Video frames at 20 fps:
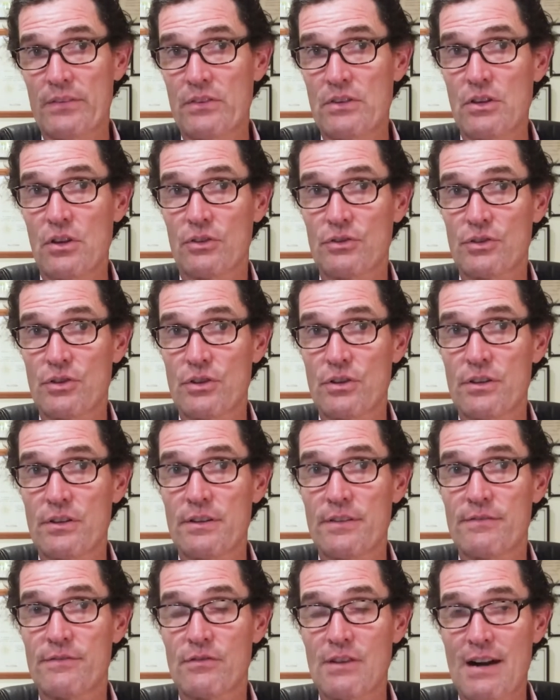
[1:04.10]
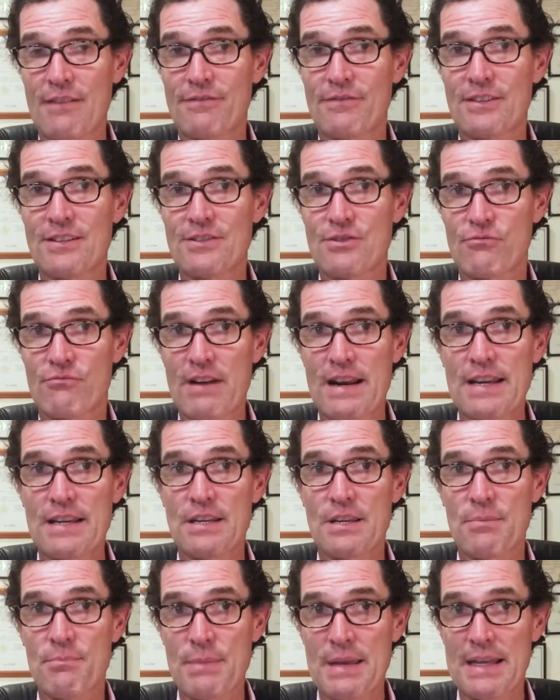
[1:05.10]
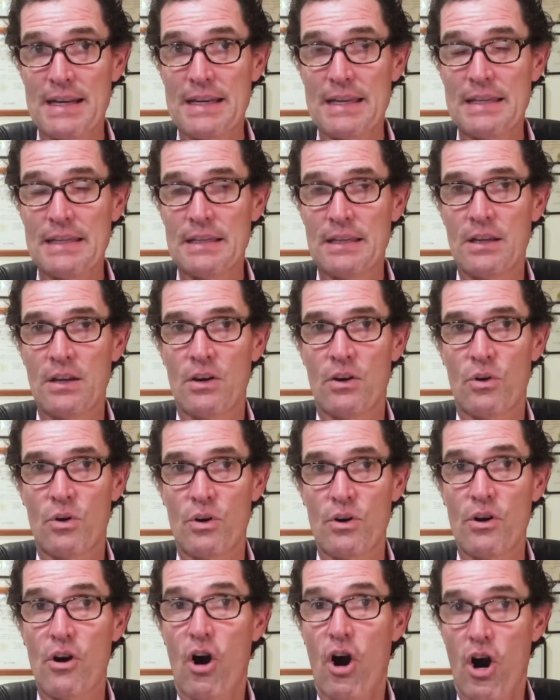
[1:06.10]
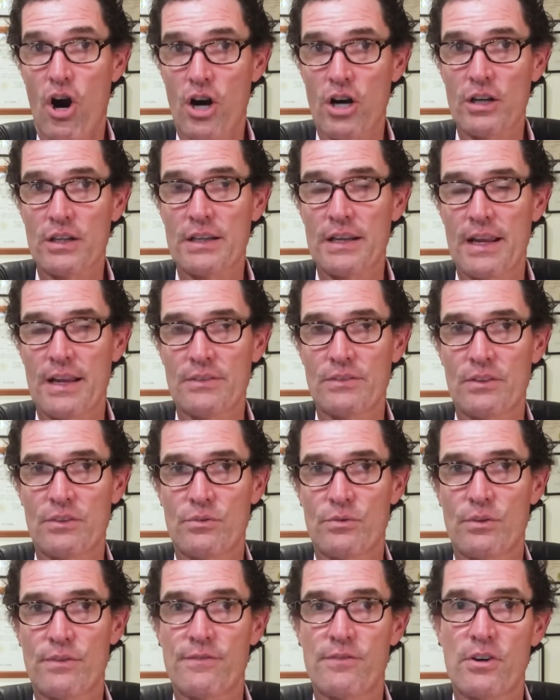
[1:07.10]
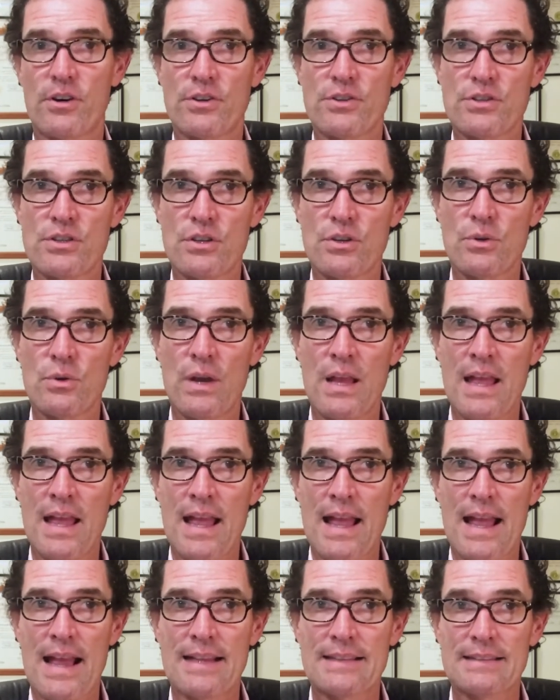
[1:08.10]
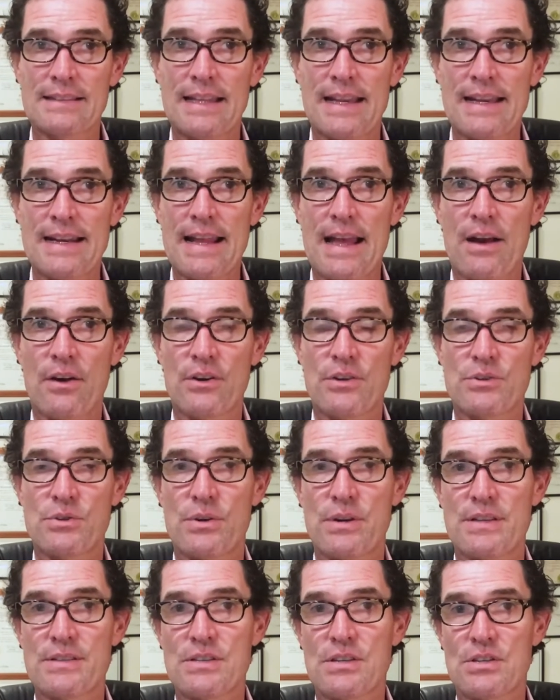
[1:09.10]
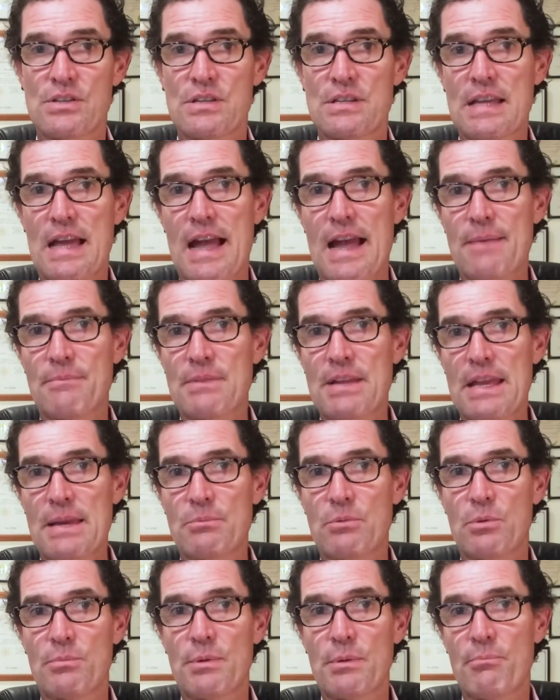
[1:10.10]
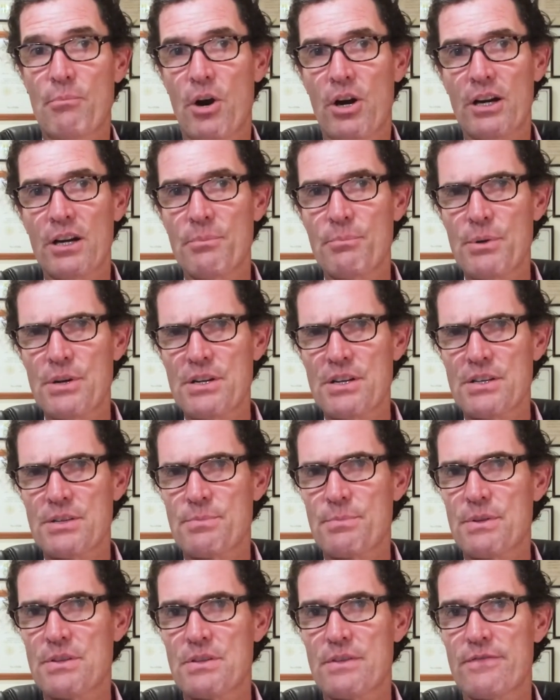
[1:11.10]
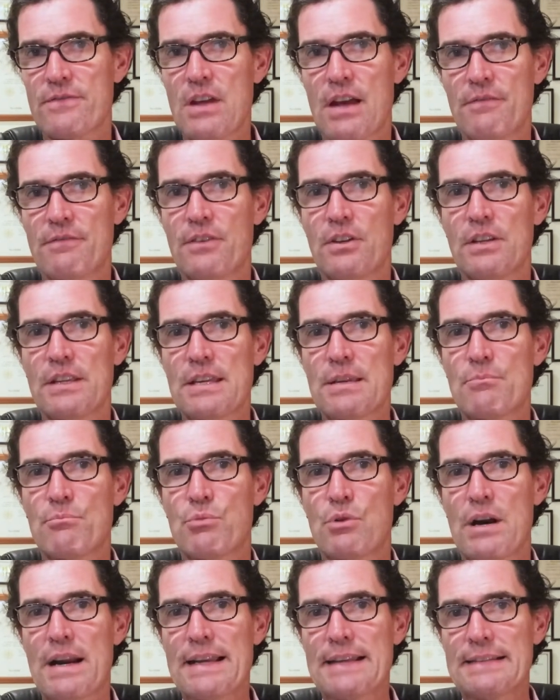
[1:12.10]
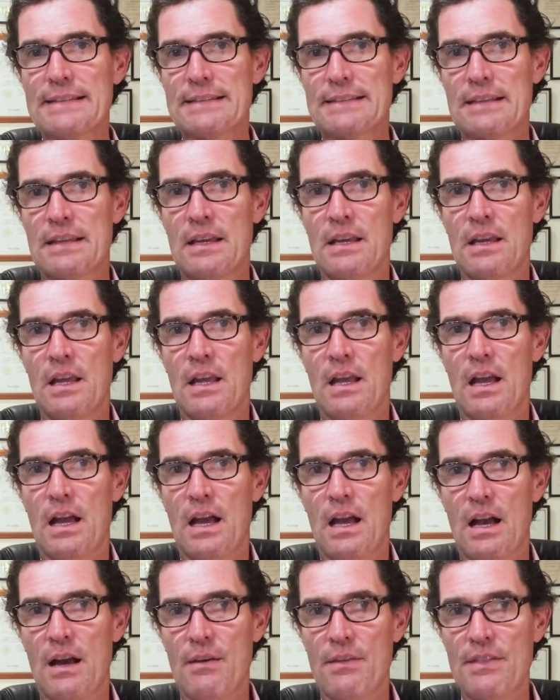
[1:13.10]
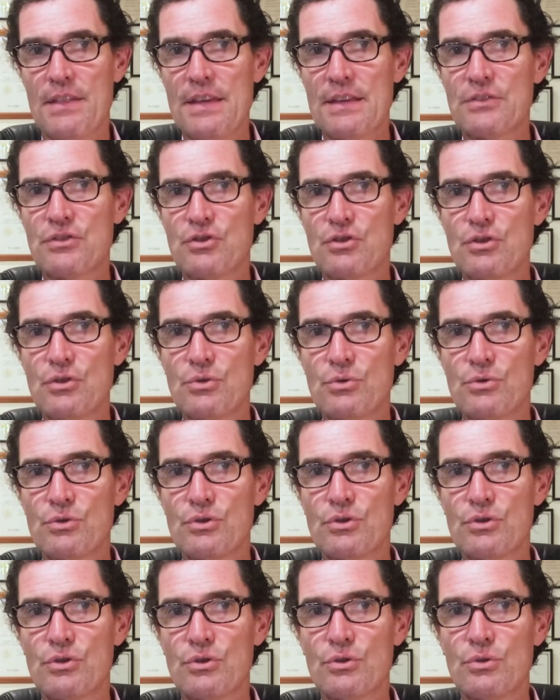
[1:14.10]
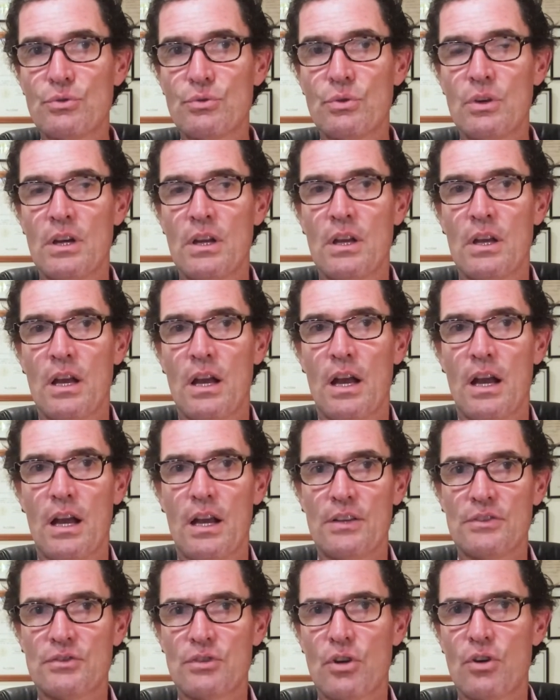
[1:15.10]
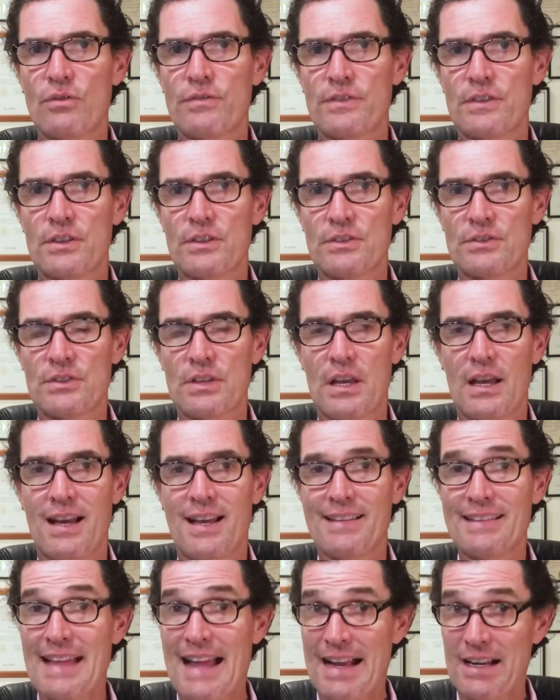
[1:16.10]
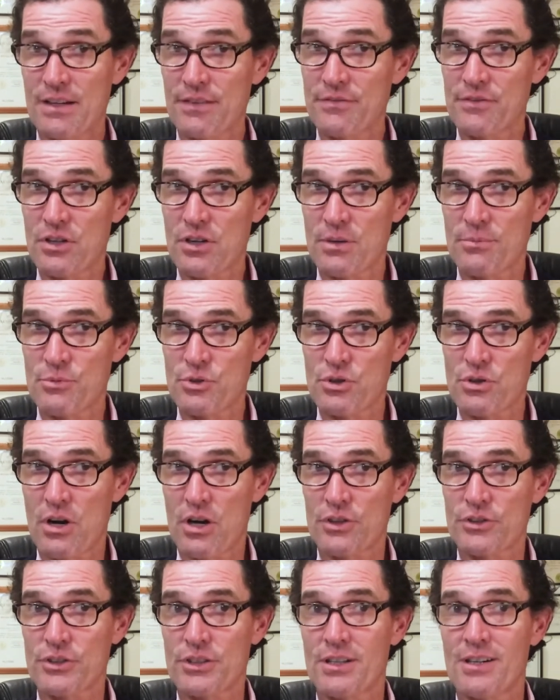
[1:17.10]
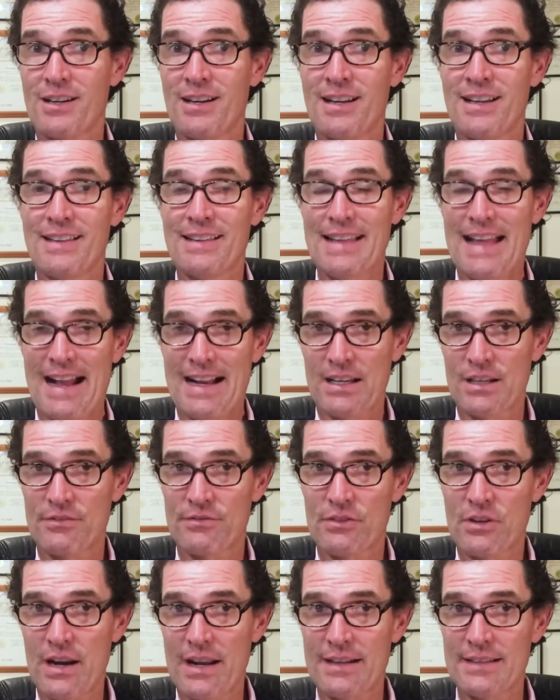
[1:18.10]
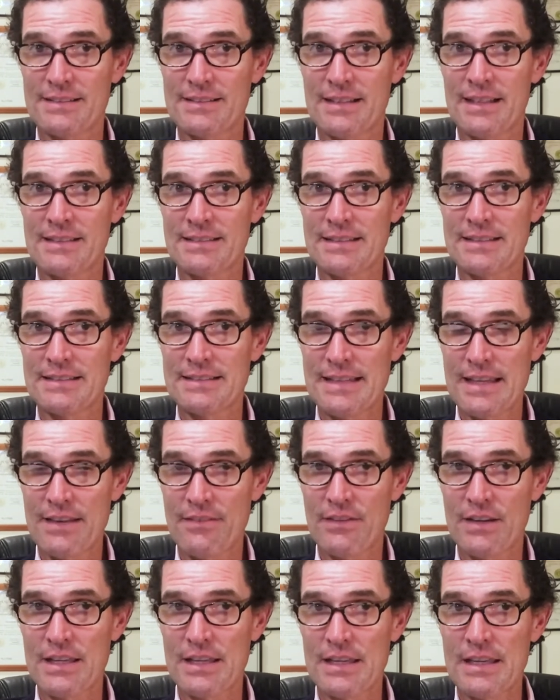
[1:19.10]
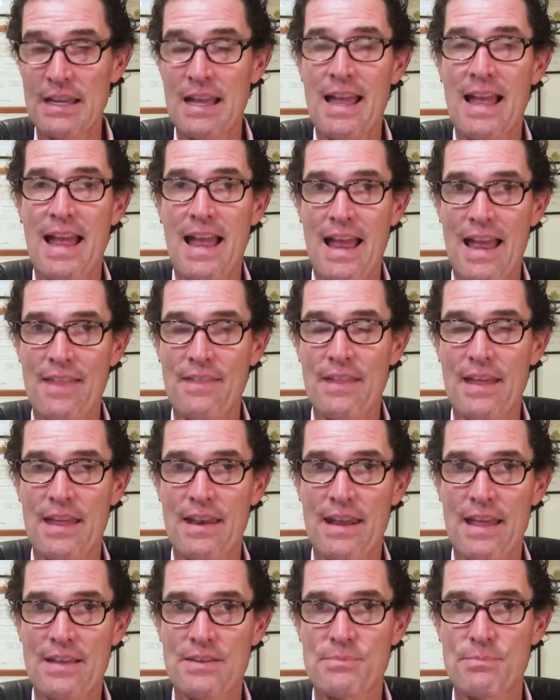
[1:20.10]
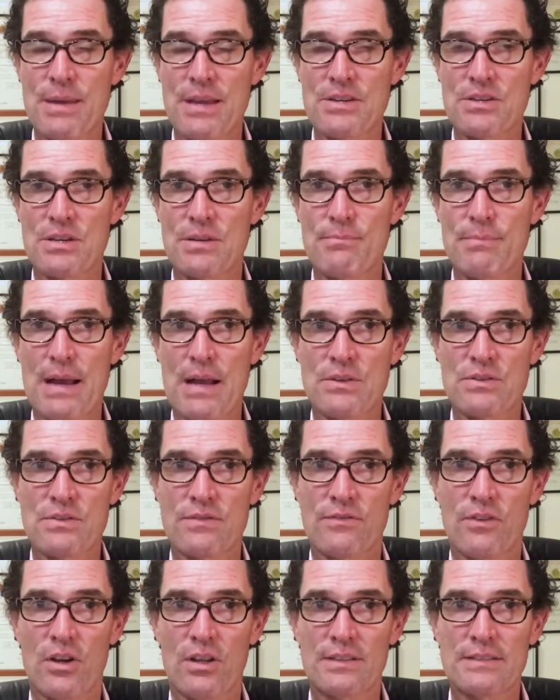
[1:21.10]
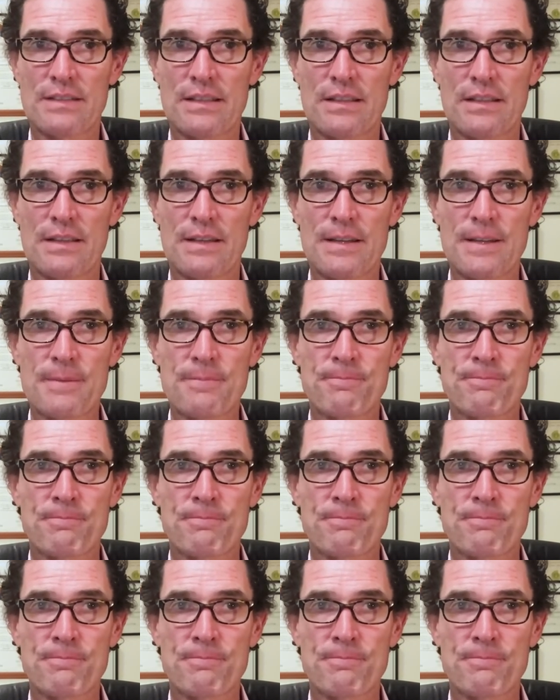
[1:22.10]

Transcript: the Alternative Reference Rate Committee, or ARC as it's referred to, has laid out a transition timetable, but market participants have not fully embraced this due to SOFR's lack of term structure, lack of credit sensitivity, and then, as mentioned, bouts of volatility.